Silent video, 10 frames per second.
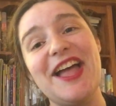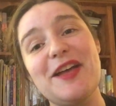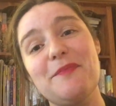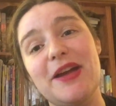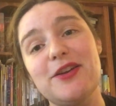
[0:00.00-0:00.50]
I
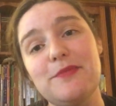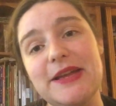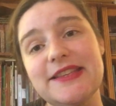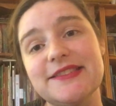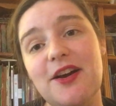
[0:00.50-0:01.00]
am by no
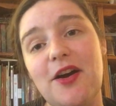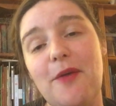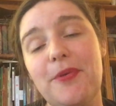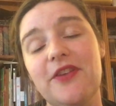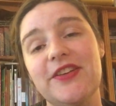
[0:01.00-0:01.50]
means a,
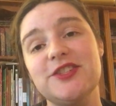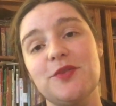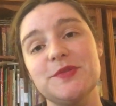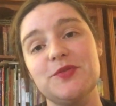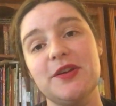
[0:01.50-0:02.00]
a perfect
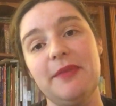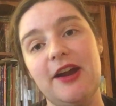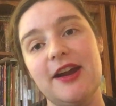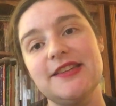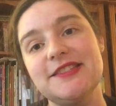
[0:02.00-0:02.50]
homeschooling
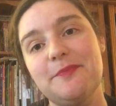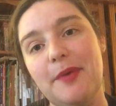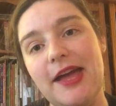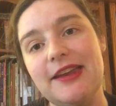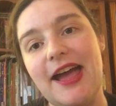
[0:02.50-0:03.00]
parent,
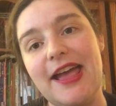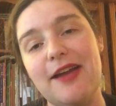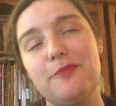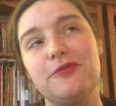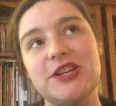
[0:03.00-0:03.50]
but I
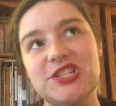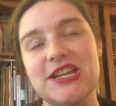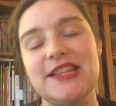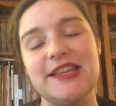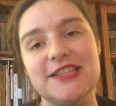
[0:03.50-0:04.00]

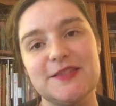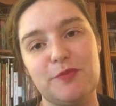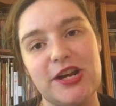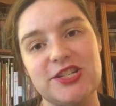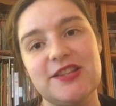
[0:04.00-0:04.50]
appreciated the
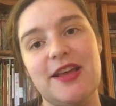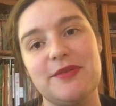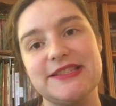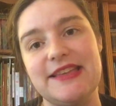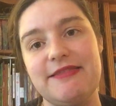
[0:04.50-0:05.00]
inspiration that
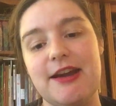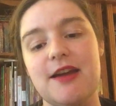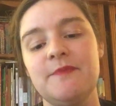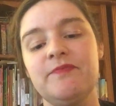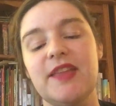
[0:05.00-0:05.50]
was in
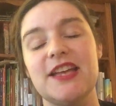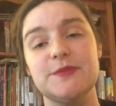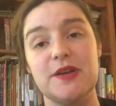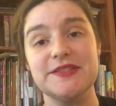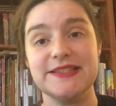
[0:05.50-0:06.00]
there as
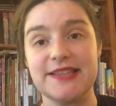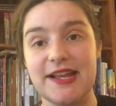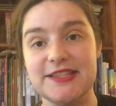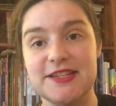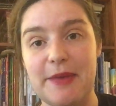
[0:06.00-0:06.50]
well as the
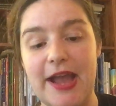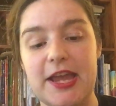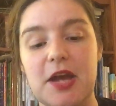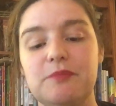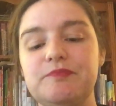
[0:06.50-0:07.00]
science to back
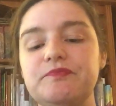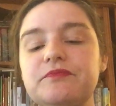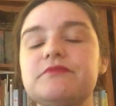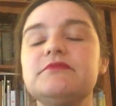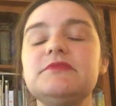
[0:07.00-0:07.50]
it up.
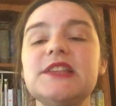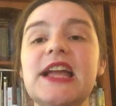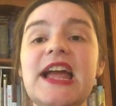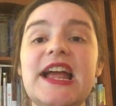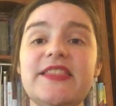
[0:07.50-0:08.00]

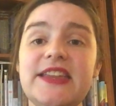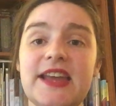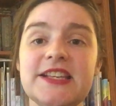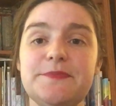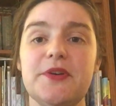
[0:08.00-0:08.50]
The
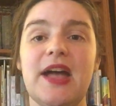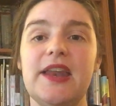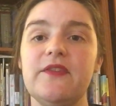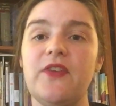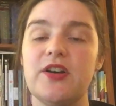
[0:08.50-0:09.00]
next book
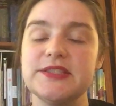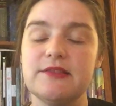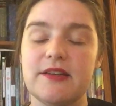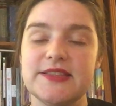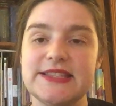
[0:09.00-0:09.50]
kind of falls
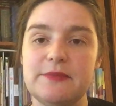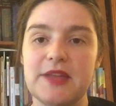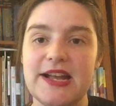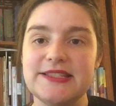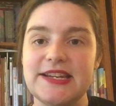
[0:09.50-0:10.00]
along the same
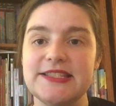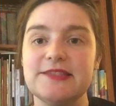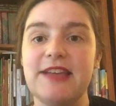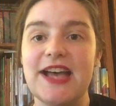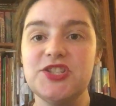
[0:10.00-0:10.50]
lines, and it's
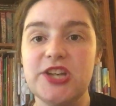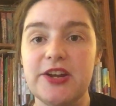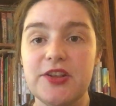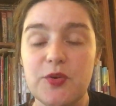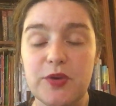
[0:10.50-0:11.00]
Last
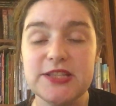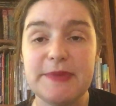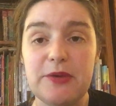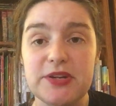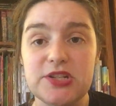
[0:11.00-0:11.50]
Child in the Woods
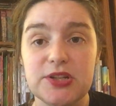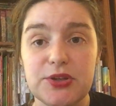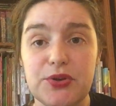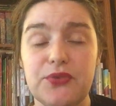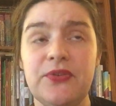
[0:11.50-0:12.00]
by Richard
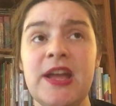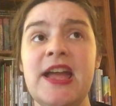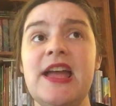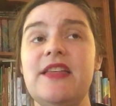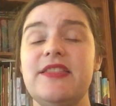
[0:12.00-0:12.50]
Louv.
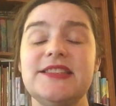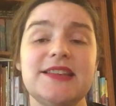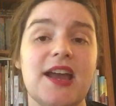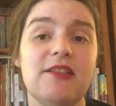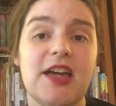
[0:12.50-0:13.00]
This
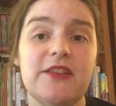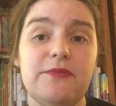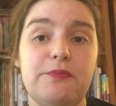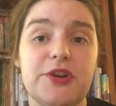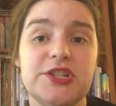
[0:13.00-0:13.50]
got a lot
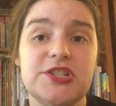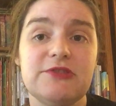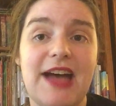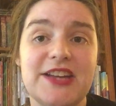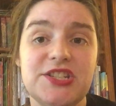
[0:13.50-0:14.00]
of push
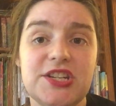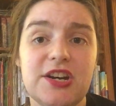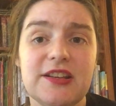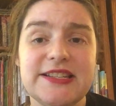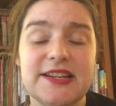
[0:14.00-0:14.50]
last
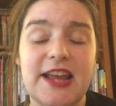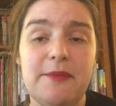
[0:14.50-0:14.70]
year, at least on